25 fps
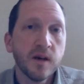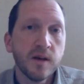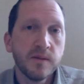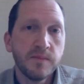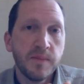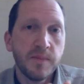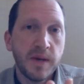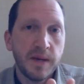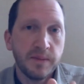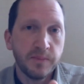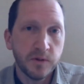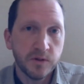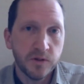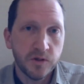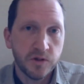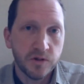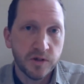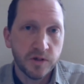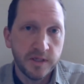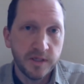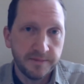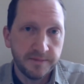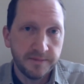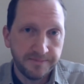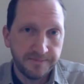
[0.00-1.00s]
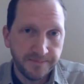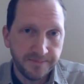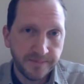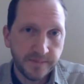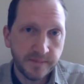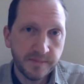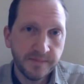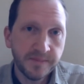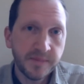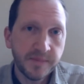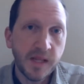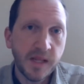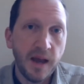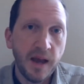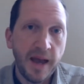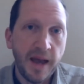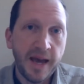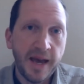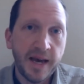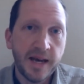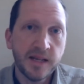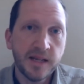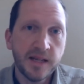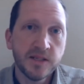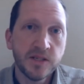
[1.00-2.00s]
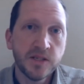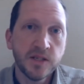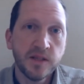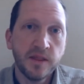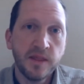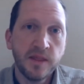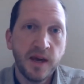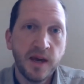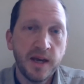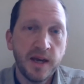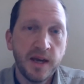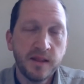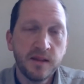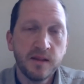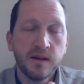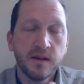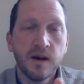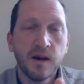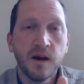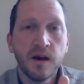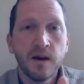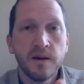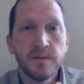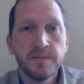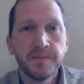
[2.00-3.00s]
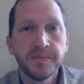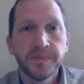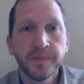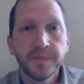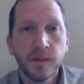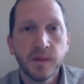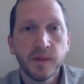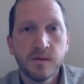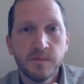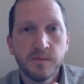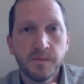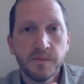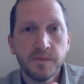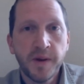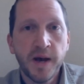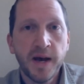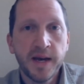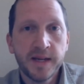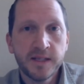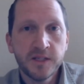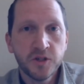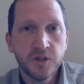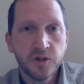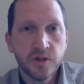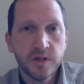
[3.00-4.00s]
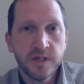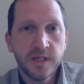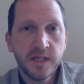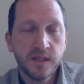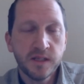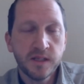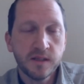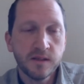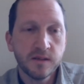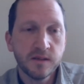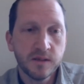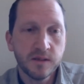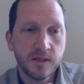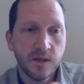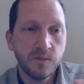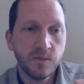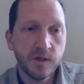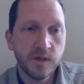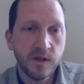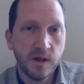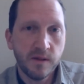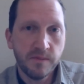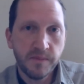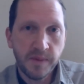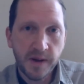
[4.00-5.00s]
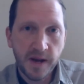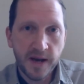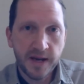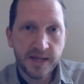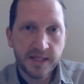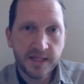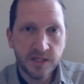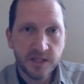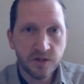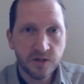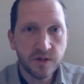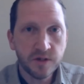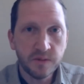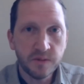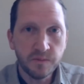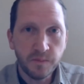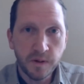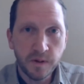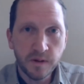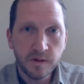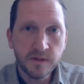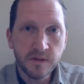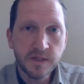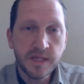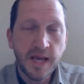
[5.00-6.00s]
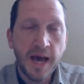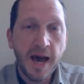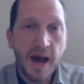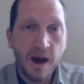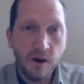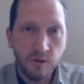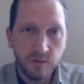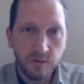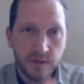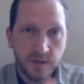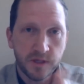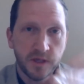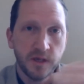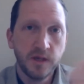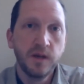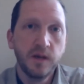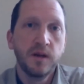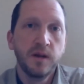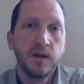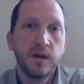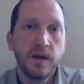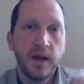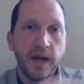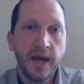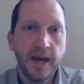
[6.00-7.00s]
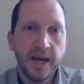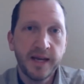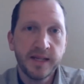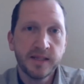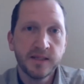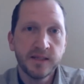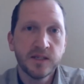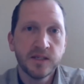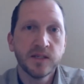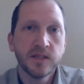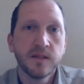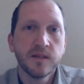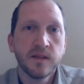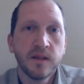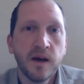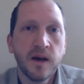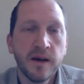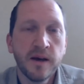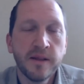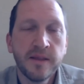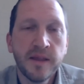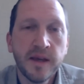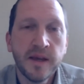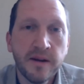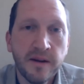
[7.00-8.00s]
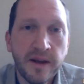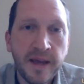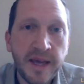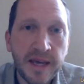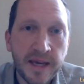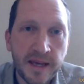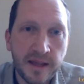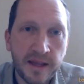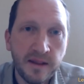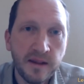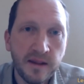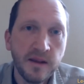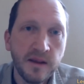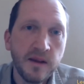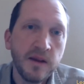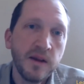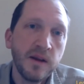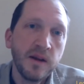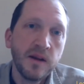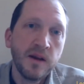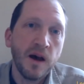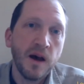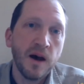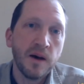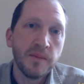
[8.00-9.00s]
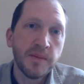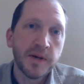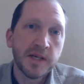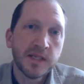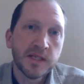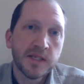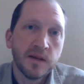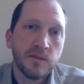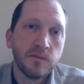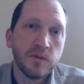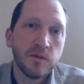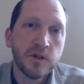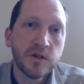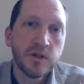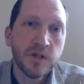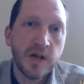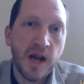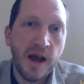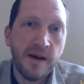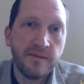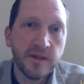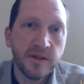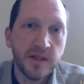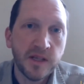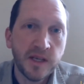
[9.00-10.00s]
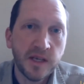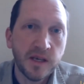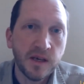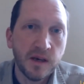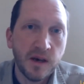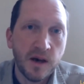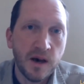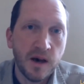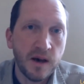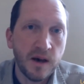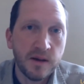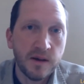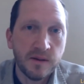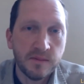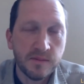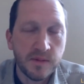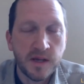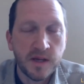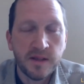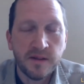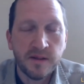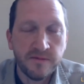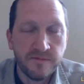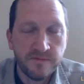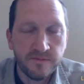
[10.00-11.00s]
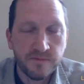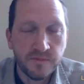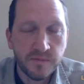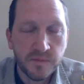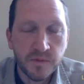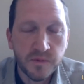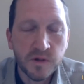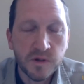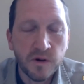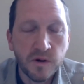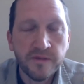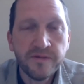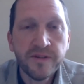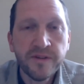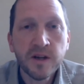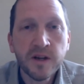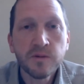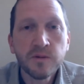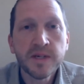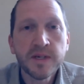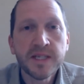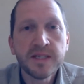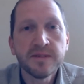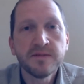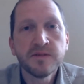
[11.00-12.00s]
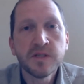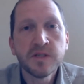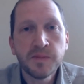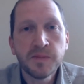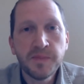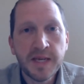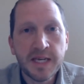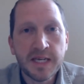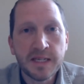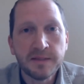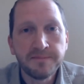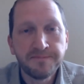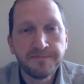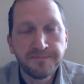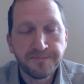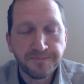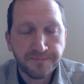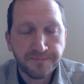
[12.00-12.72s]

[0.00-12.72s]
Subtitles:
Maple Street, and then Pine Street, someone on Pine Street pulls out, and they're hit by someone traveling at a fair rate of speed.